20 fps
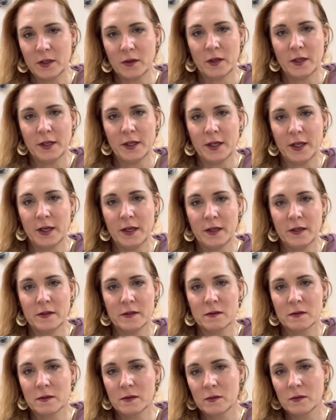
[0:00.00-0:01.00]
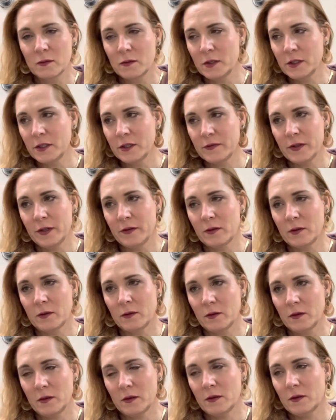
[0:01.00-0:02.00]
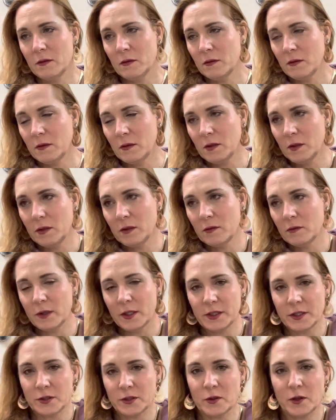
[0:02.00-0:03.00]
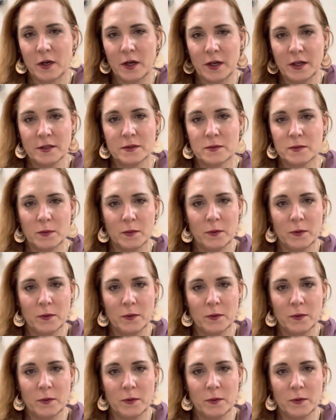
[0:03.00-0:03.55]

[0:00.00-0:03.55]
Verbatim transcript: you on a date. What's your favorite restaurant?